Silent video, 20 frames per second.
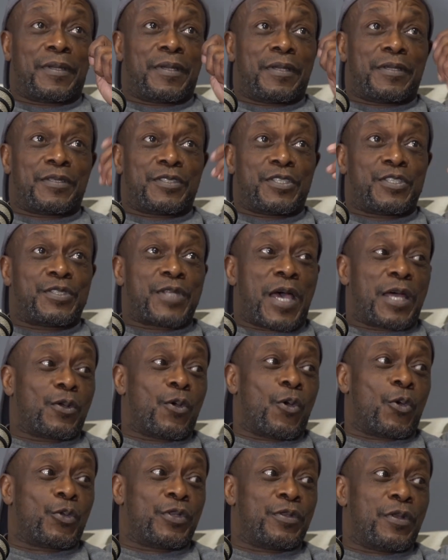She's not
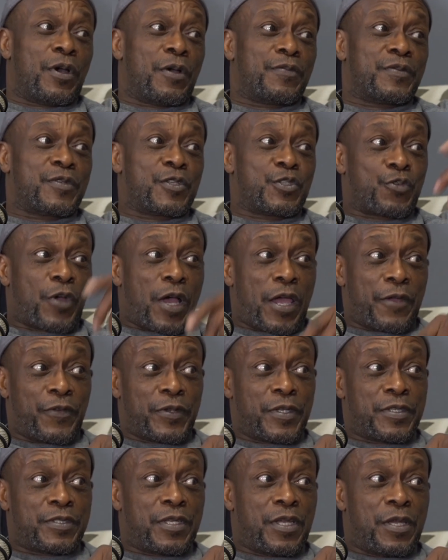old enough to try for
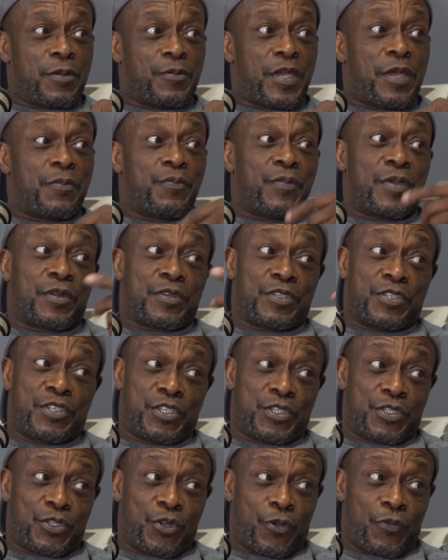the team yet because she's
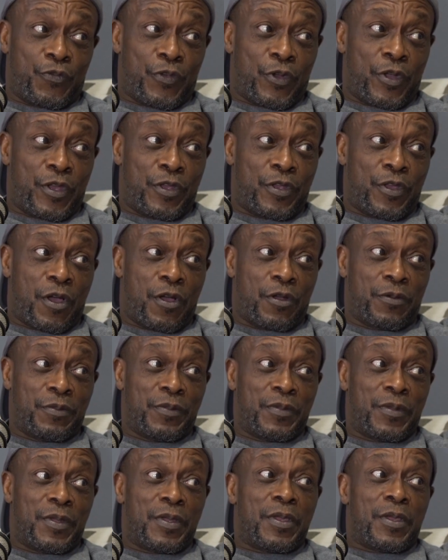still very young,
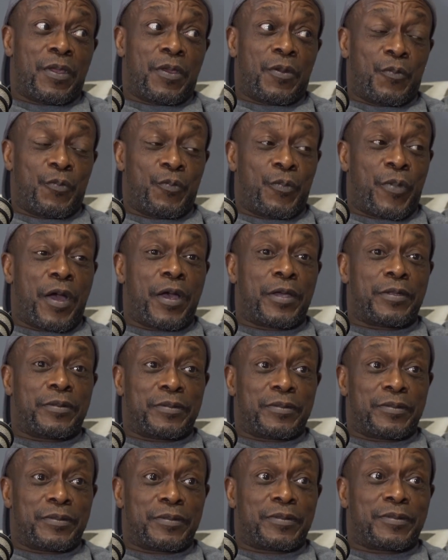but
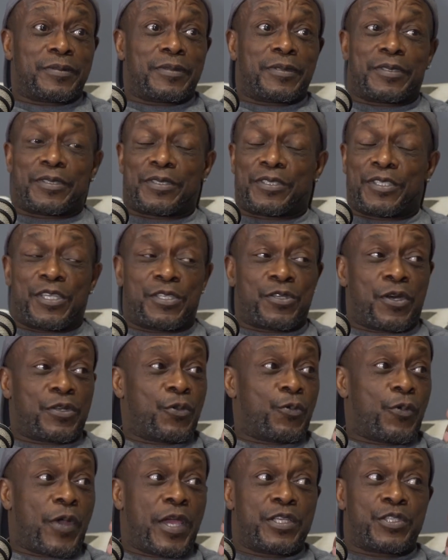she's on
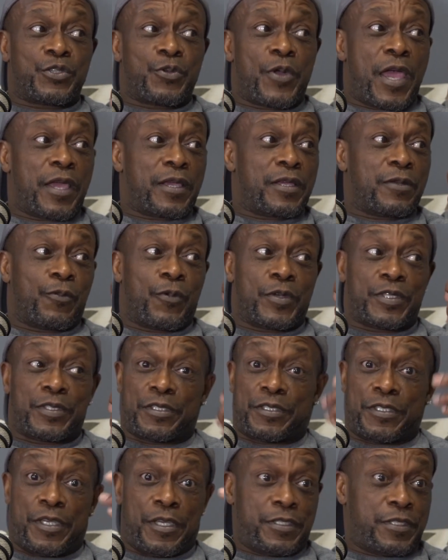the right track. And what
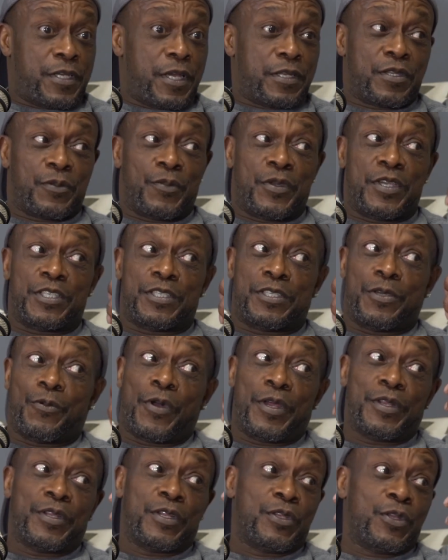she said to me she
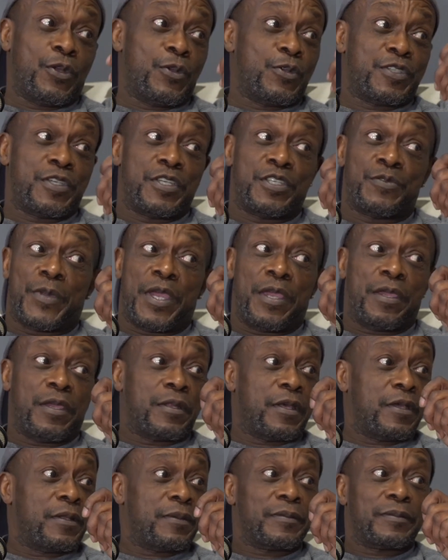wanted to do, she's making
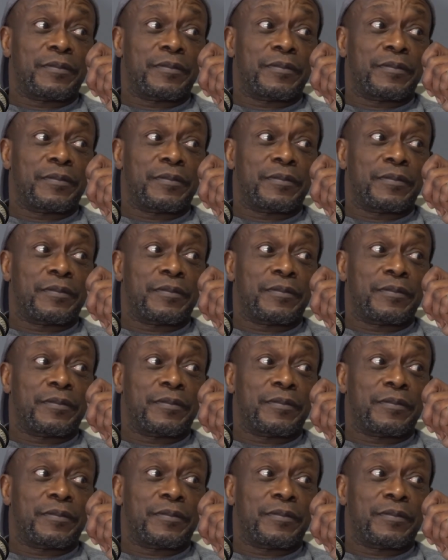it.